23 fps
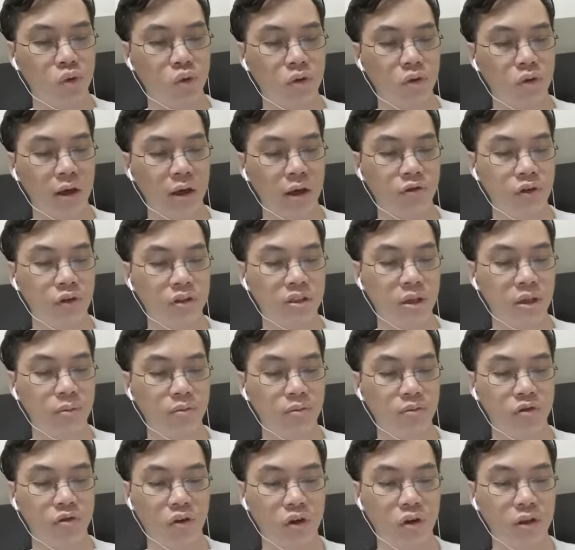Like for example,
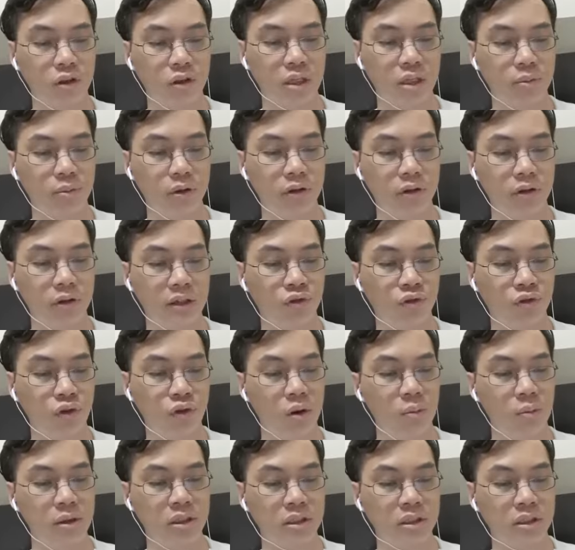for example, if there's four
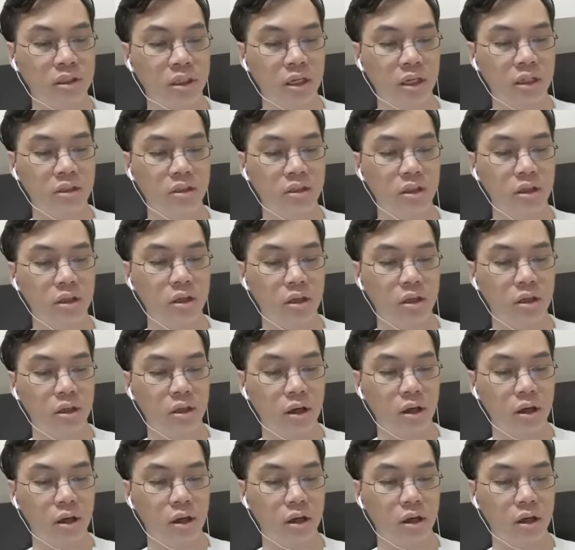ballistas,
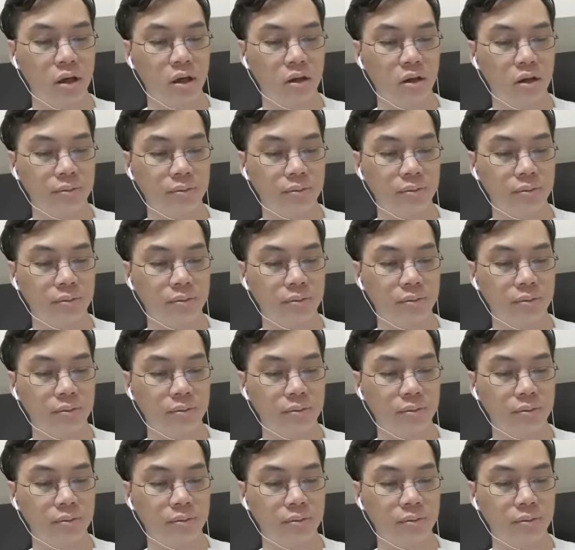uh,